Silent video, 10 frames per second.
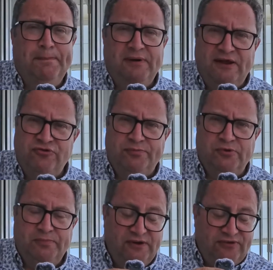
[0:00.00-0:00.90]

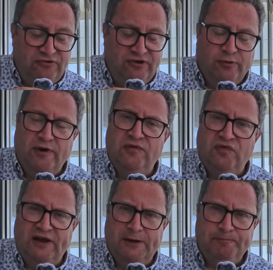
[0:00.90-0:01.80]
pleasurable, but it's actually quite
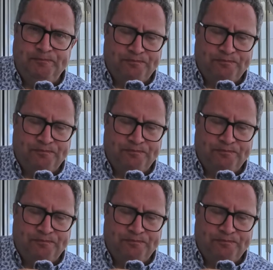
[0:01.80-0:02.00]
filling.